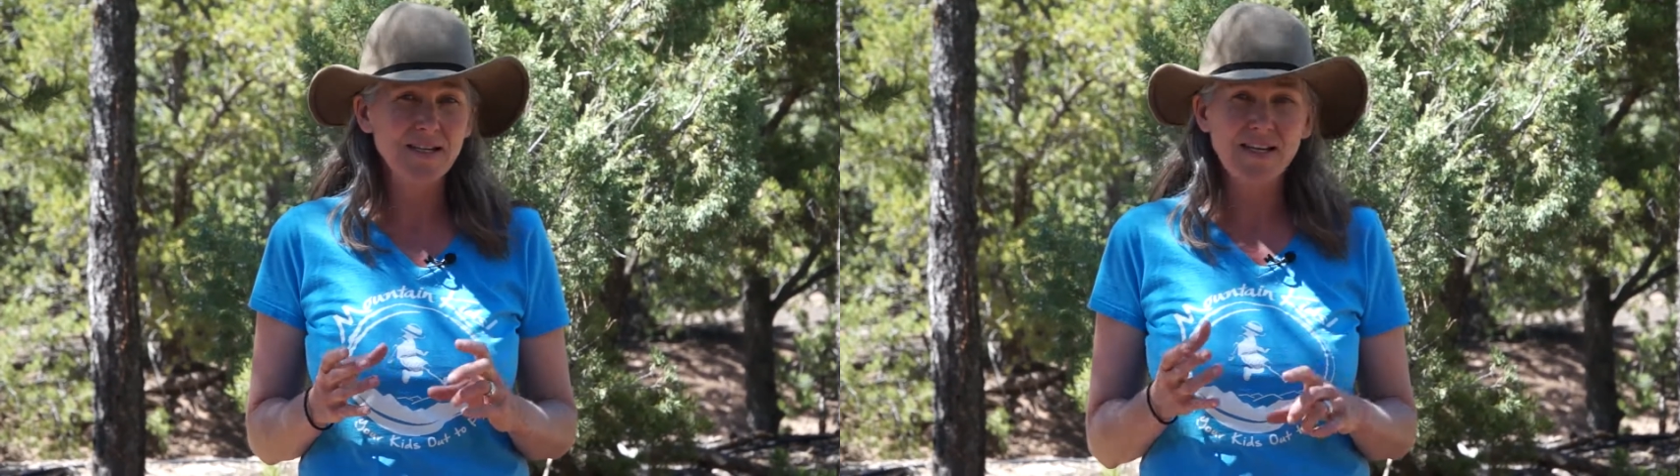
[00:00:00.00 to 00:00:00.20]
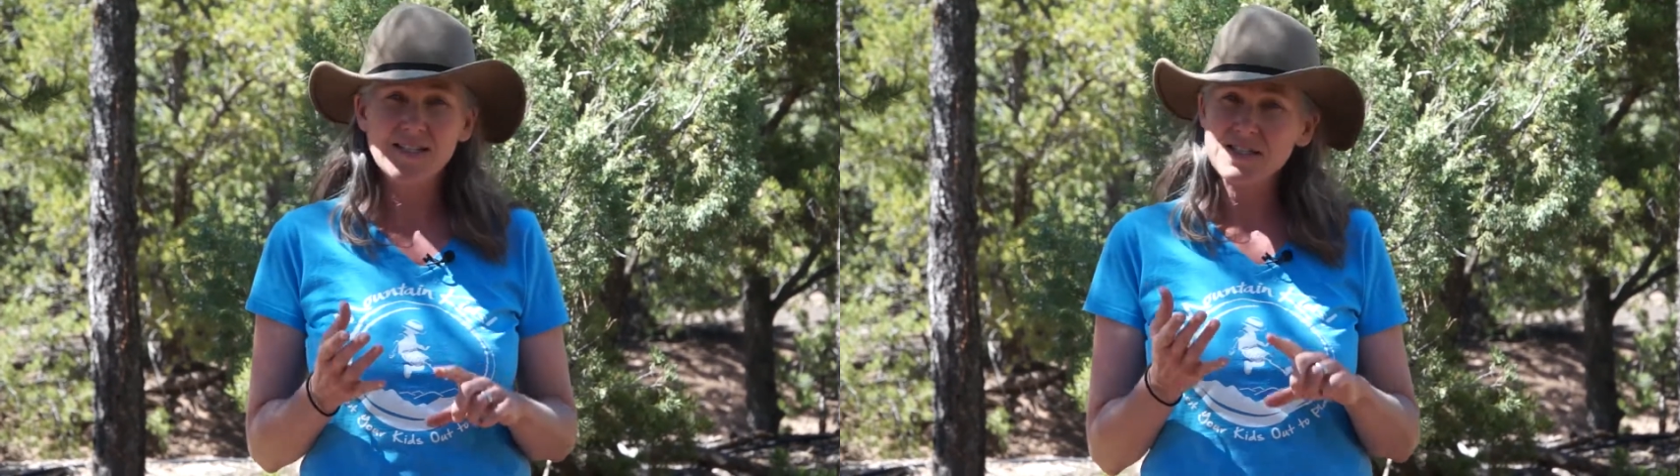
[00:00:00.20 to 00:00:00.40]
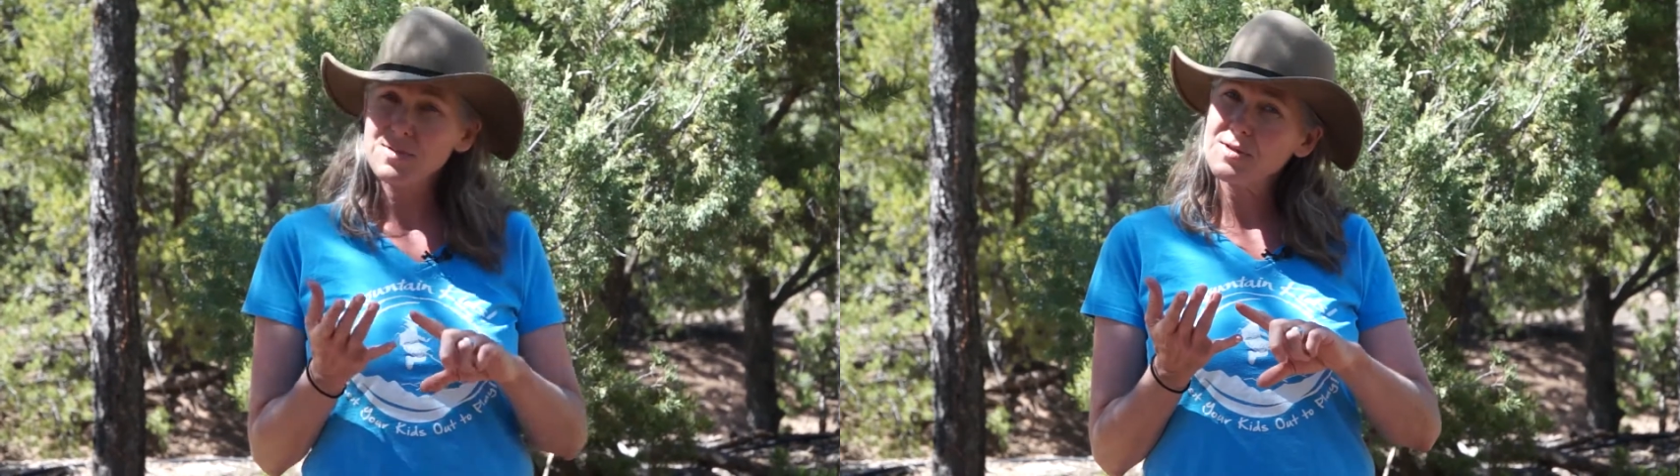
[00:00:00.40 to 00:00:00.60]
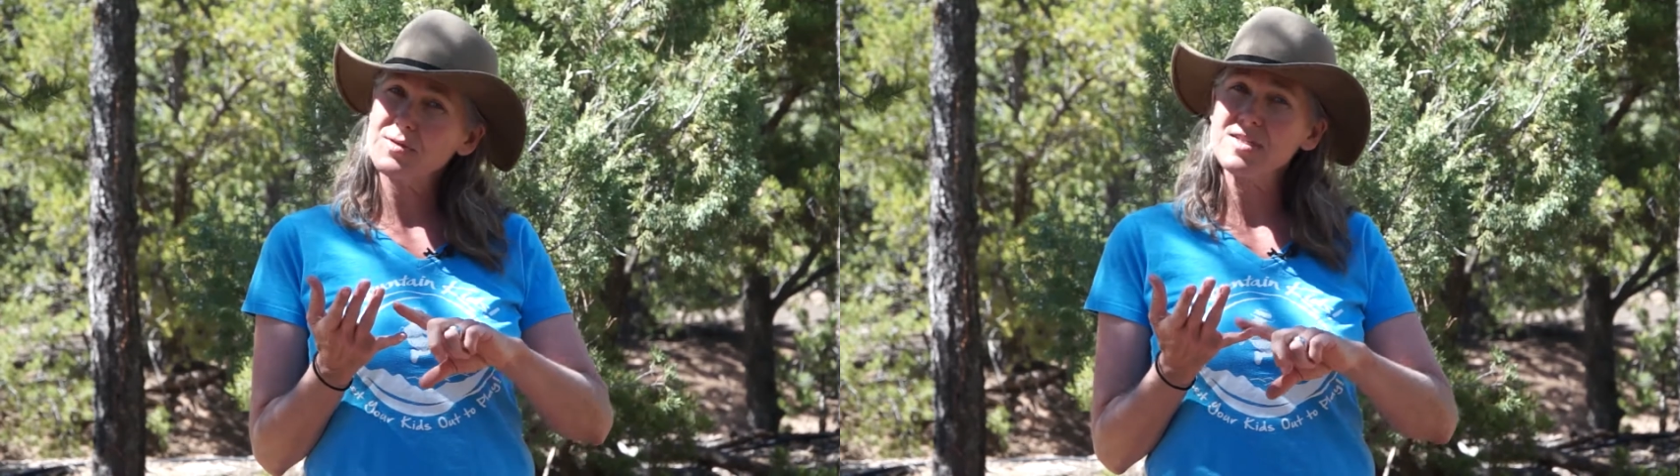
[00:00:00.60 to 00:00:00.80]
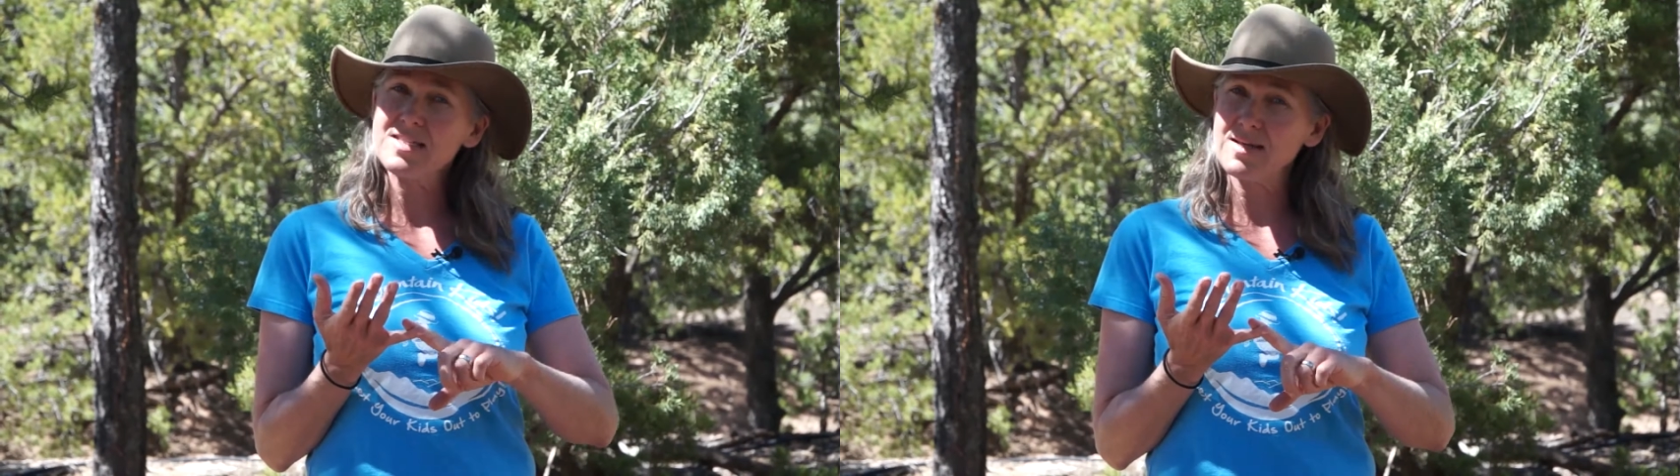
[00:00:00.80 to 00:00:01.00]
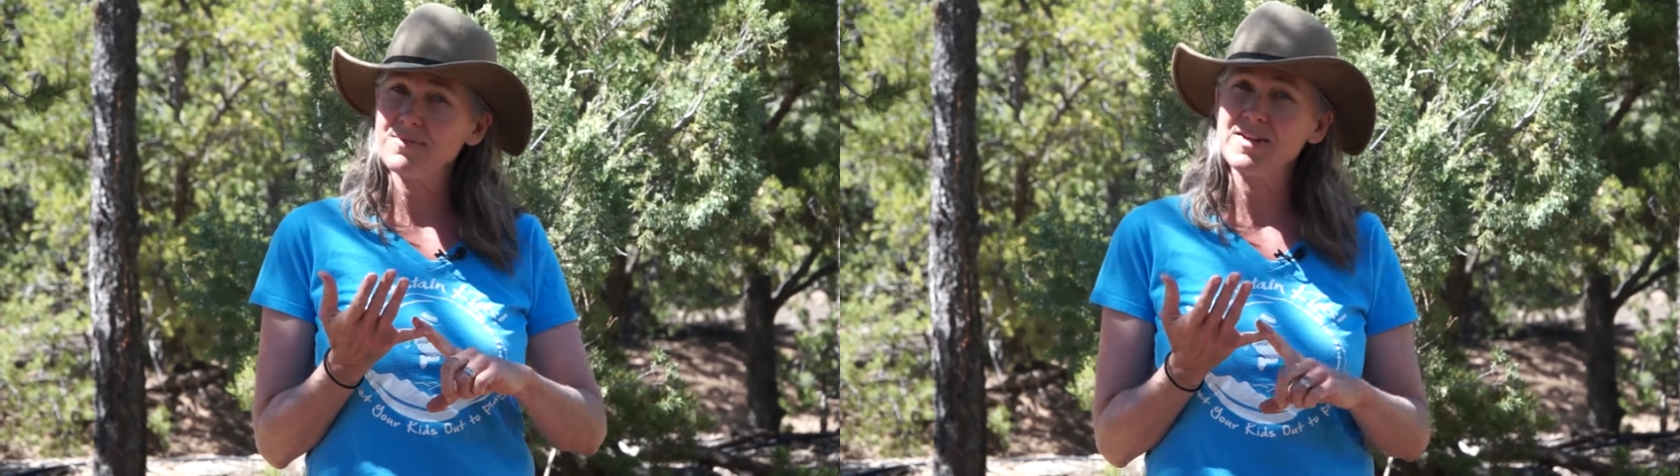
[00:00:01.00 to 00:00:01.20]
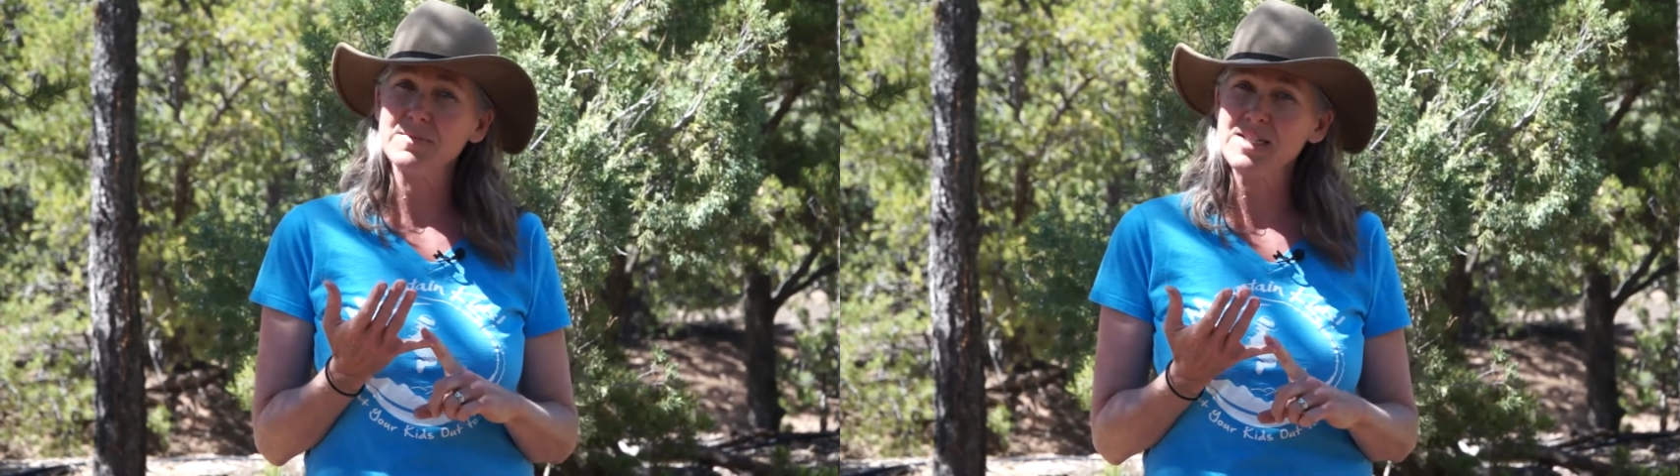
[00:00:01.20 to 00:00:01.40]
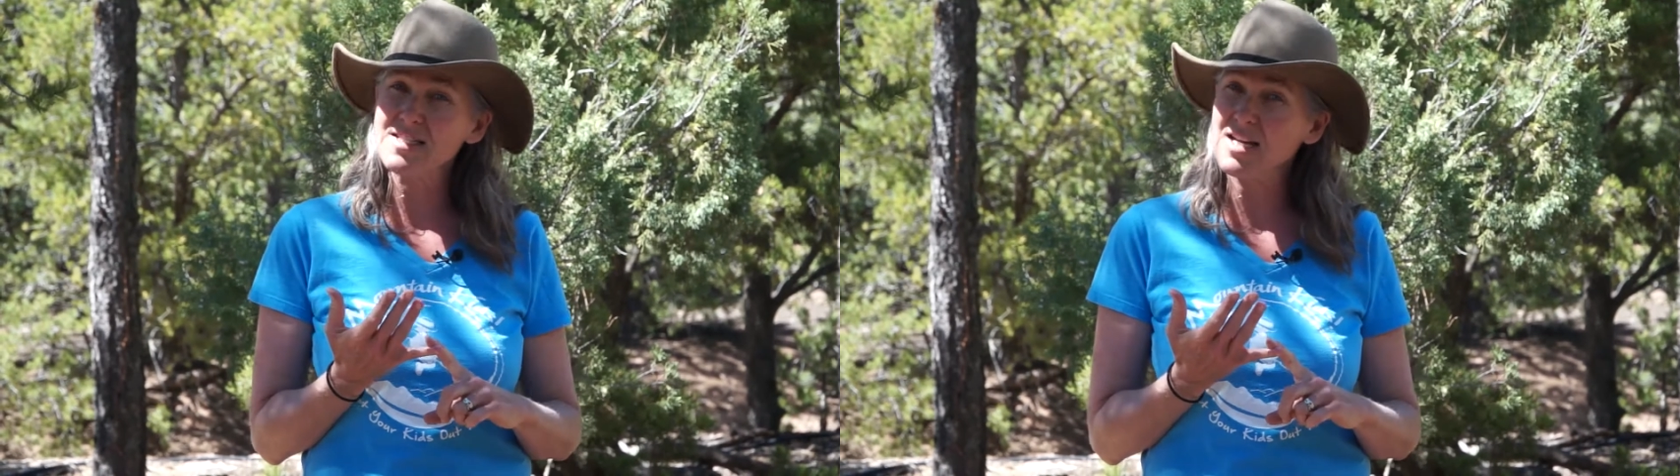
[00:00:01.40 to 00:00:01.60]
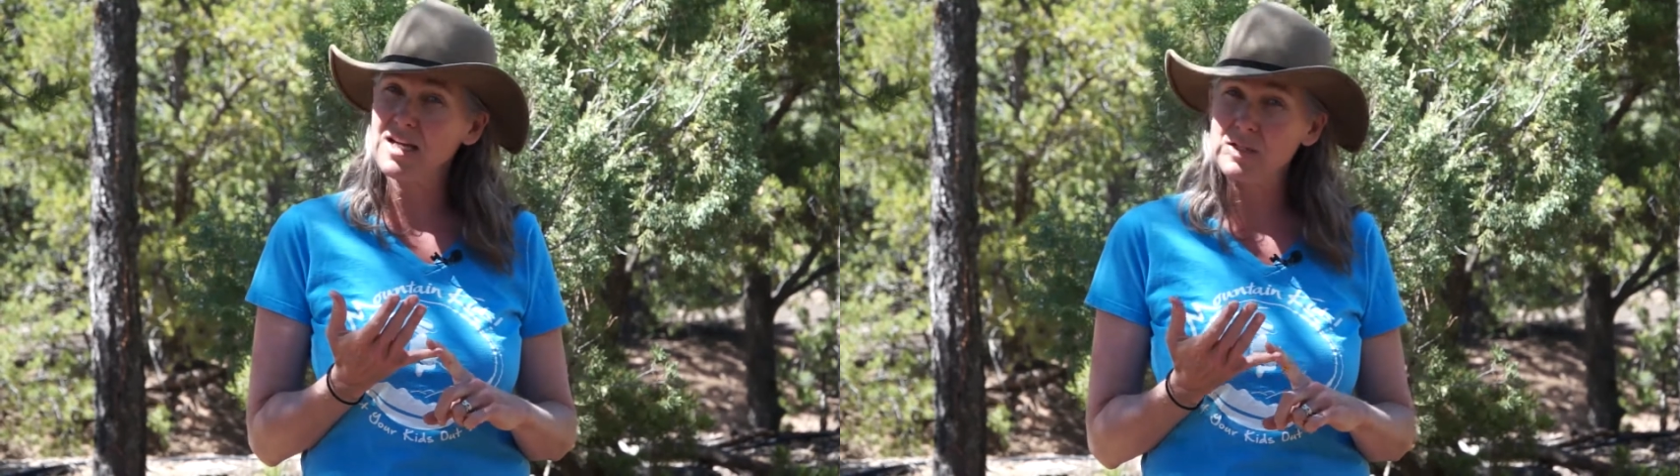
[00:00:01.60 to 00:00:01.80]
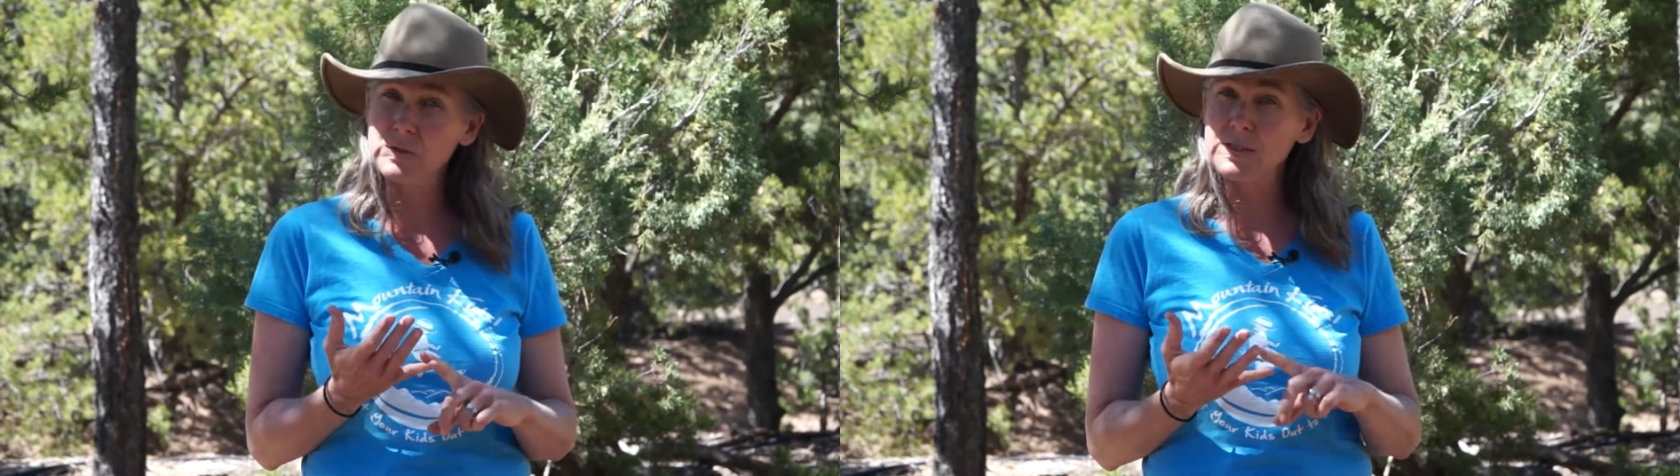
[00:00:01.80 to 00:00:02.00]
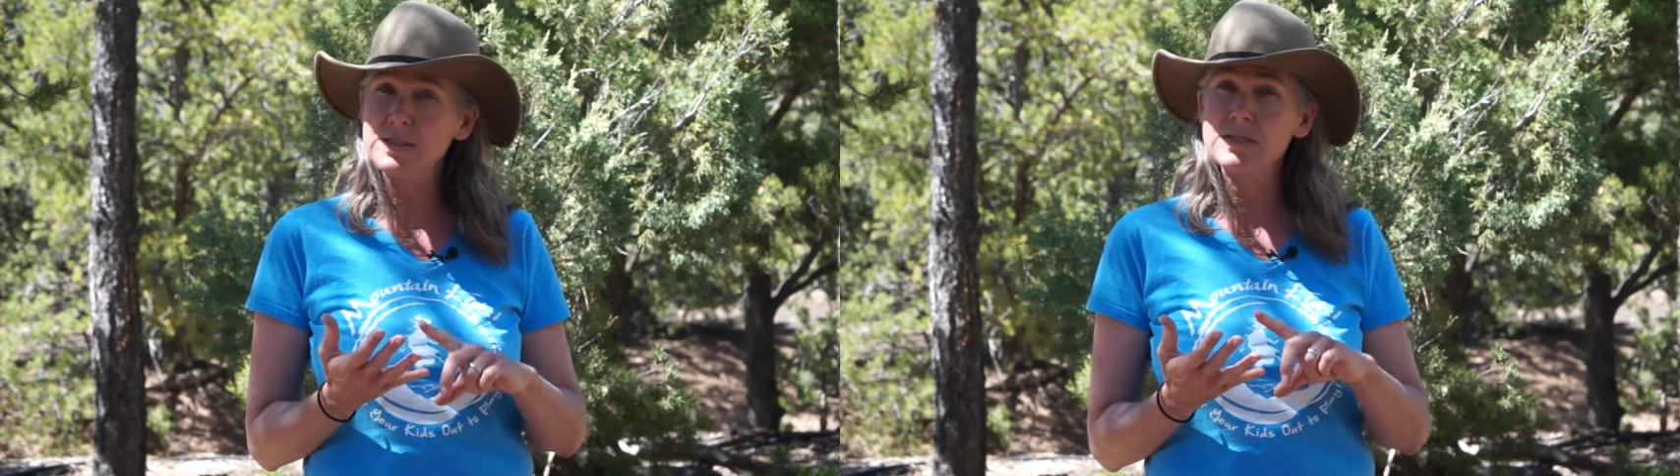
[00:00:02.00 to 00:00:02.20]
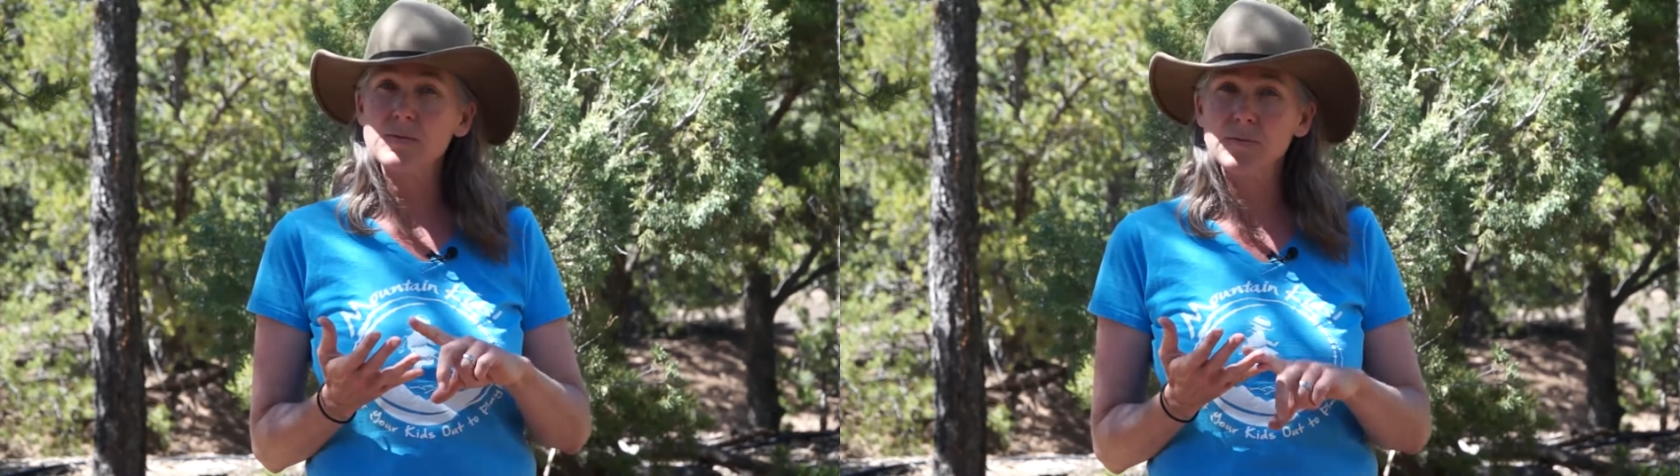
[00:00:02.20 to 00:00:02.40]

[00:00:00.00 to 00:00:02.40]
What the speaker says: and so they're in the same family as coyotes,